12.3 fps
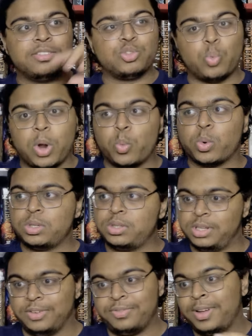this one
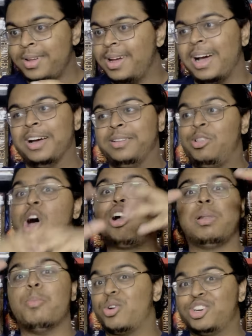world of uh,
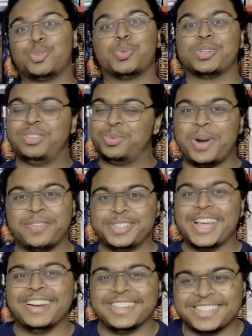Locke Lamora's world, whatever
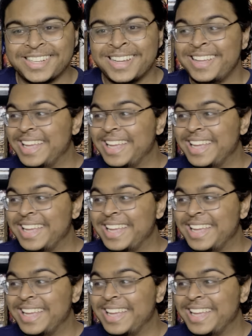that is.